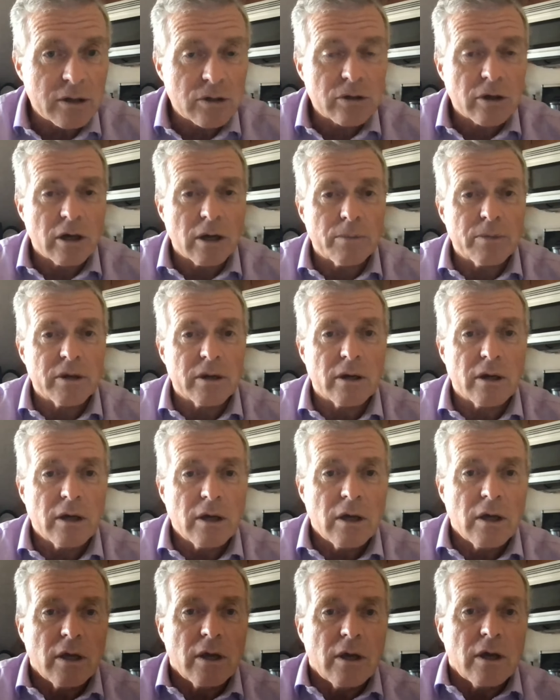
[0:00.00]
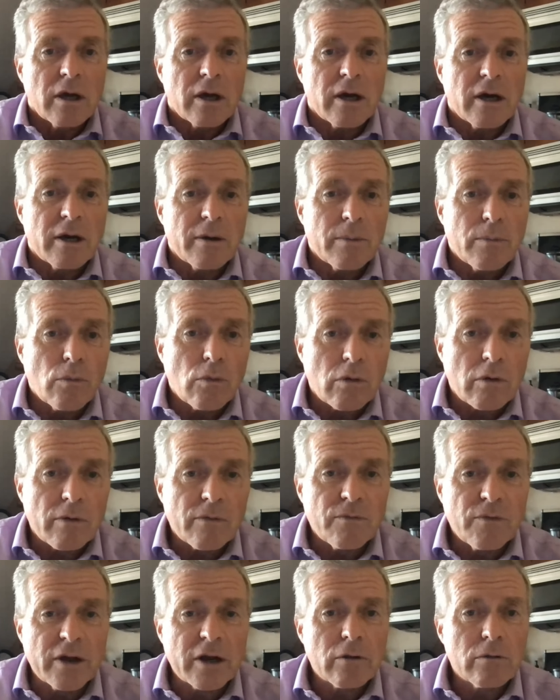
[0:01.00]
It's going to be a
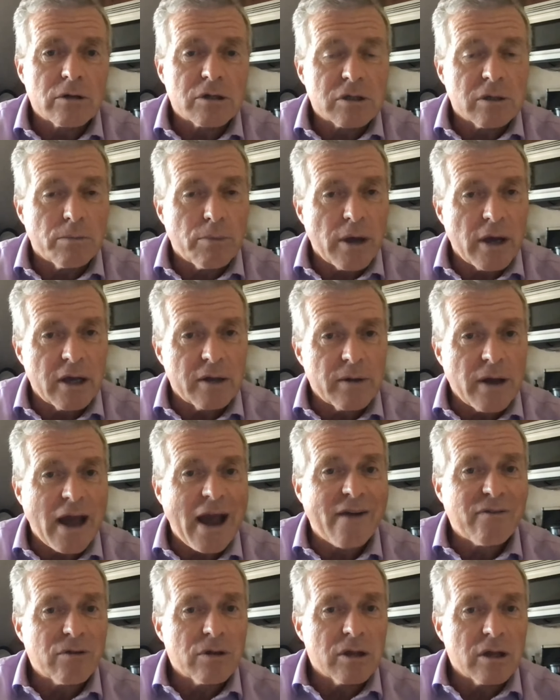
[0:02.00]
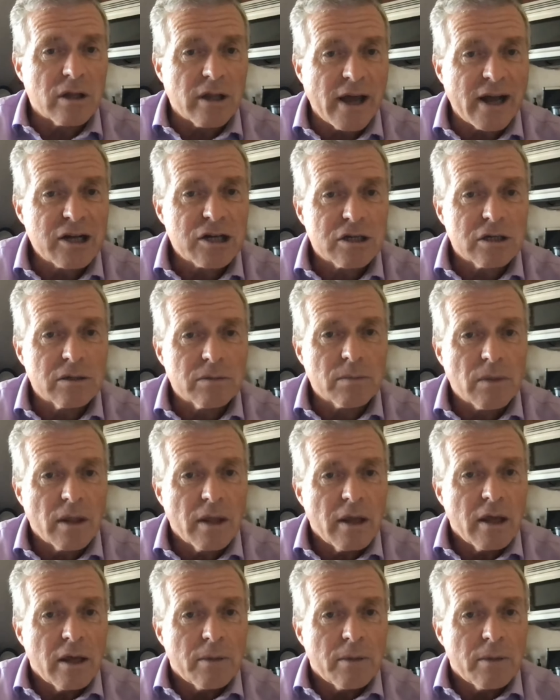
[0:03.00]
more vigorous debate after the election,